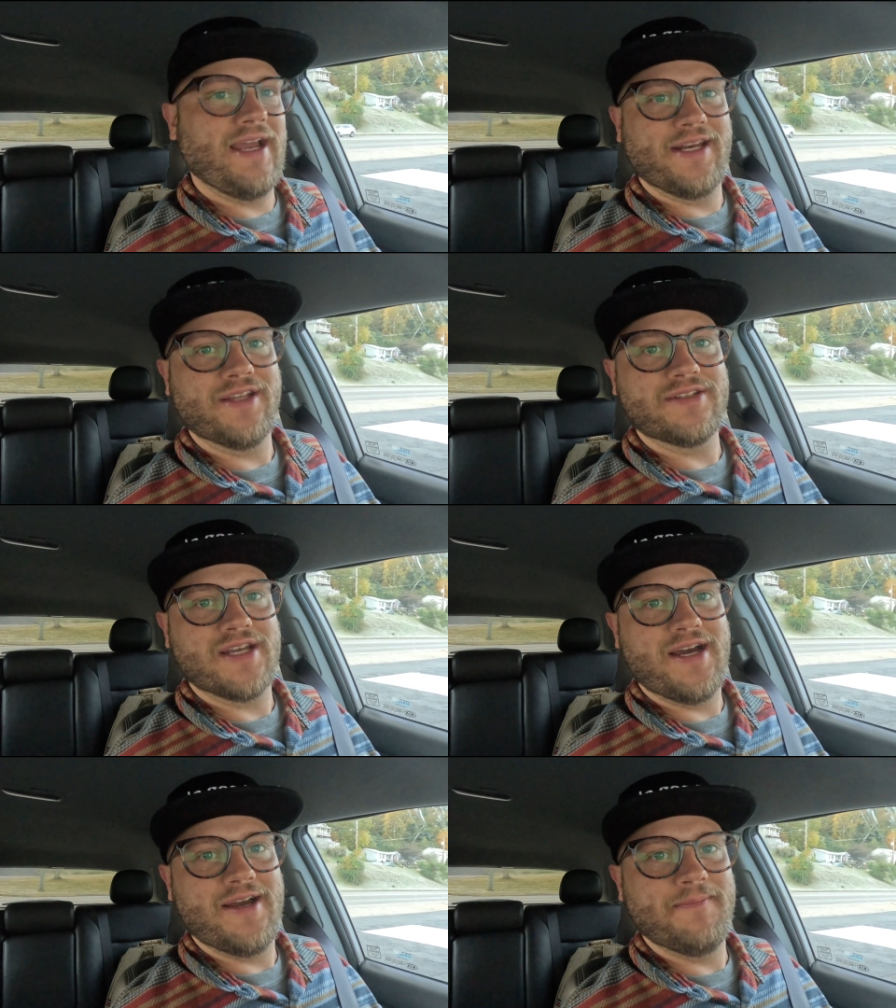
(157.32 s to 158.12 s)
had a good
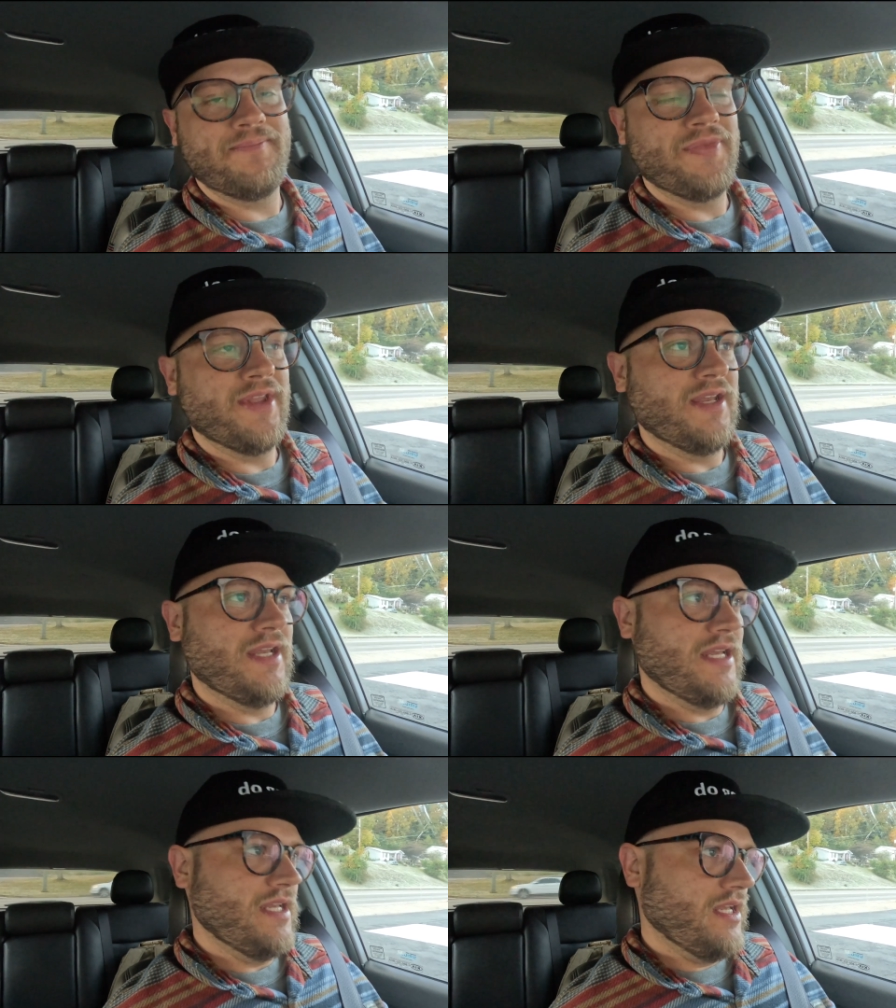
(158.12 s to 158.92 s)
time.
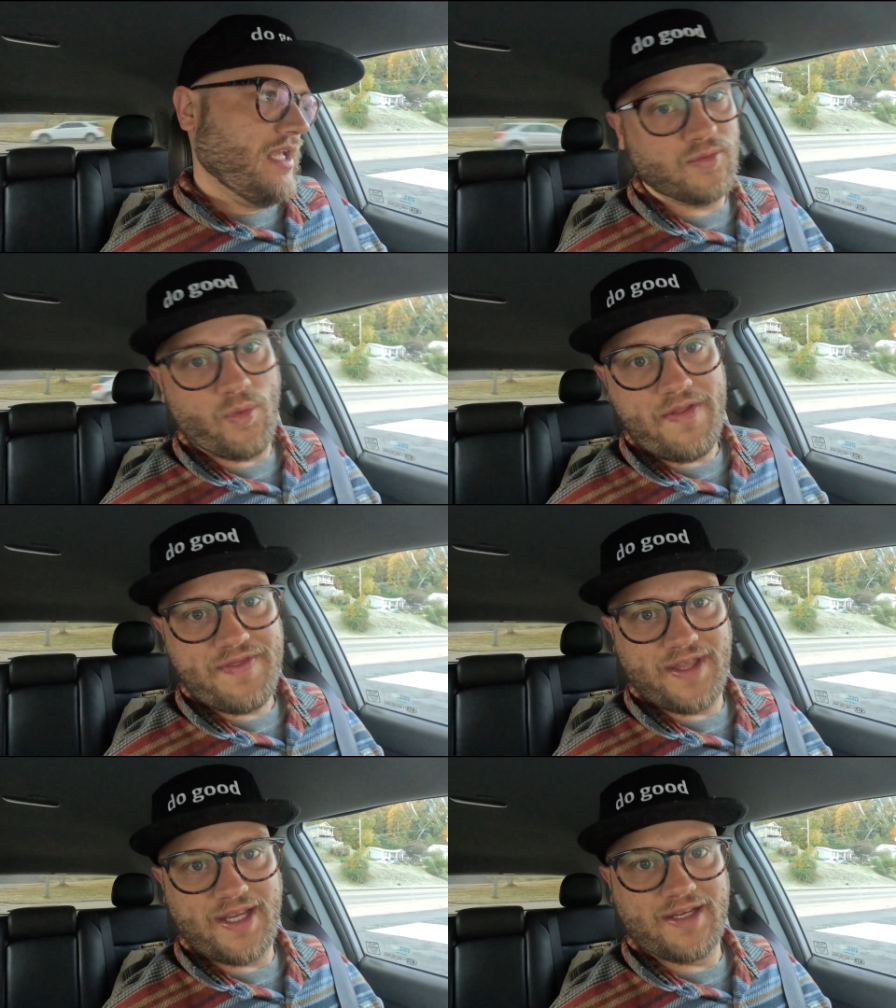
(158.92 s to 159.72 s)
One
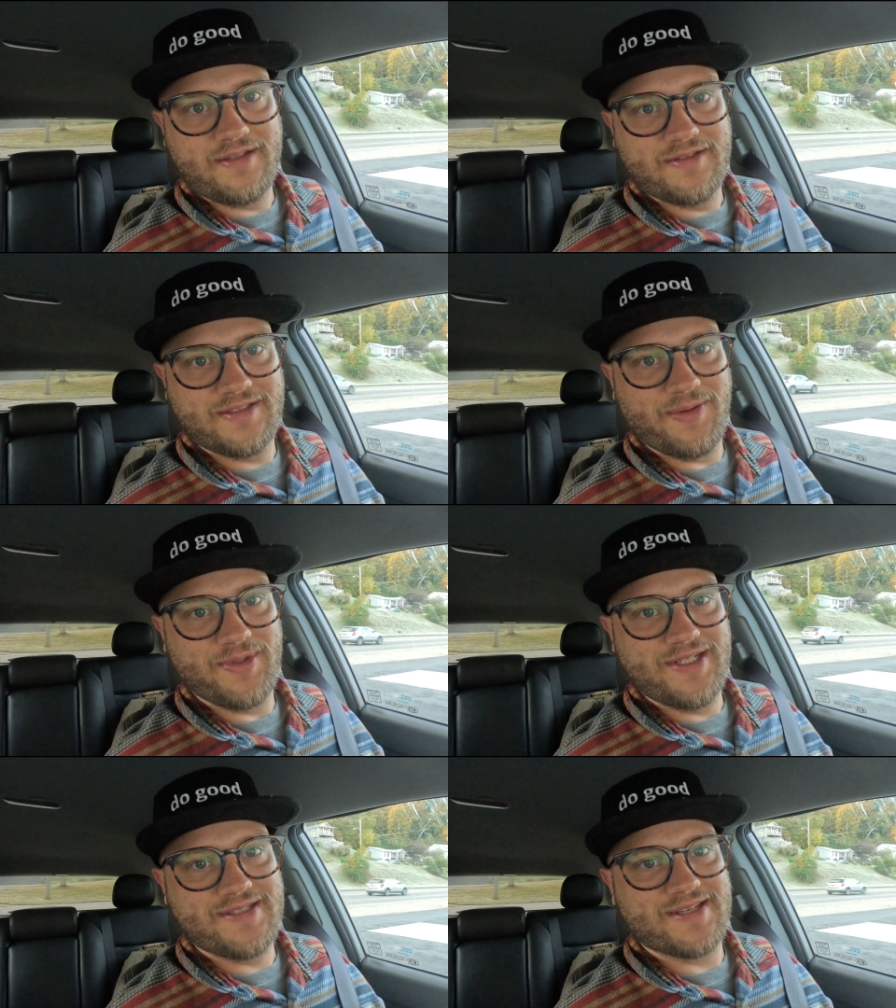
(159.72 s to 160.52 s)
thing that
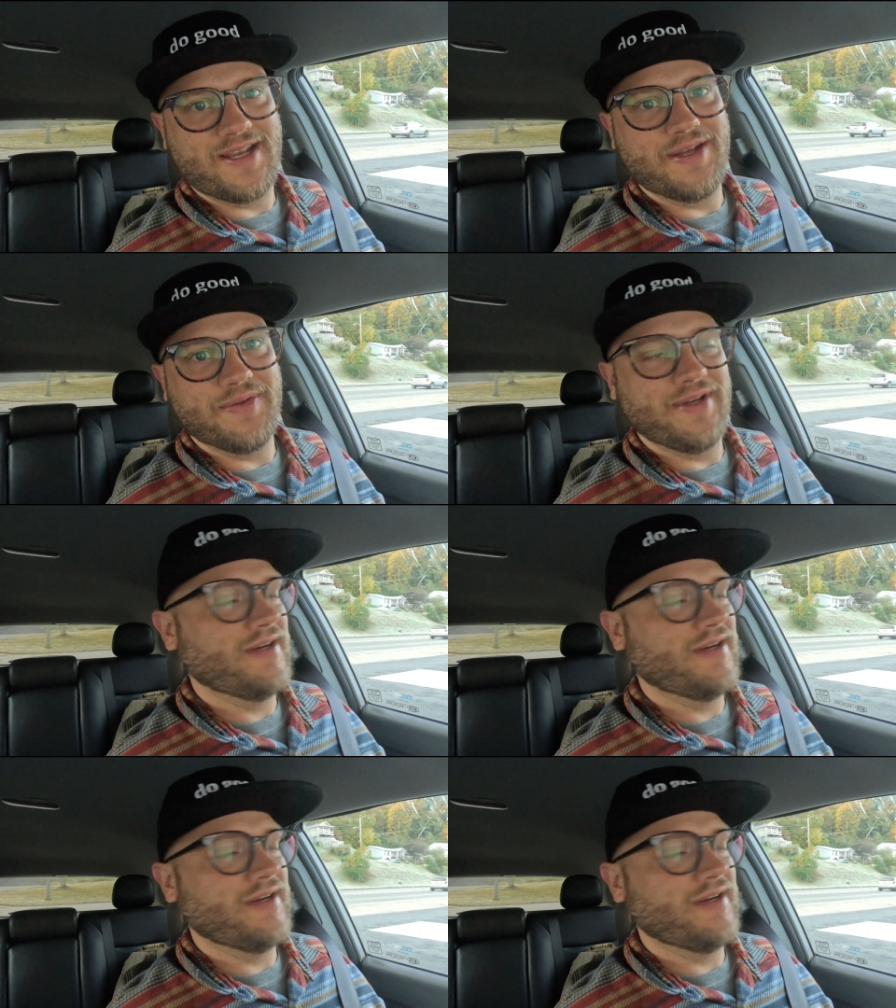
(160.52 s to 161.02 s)
we did say on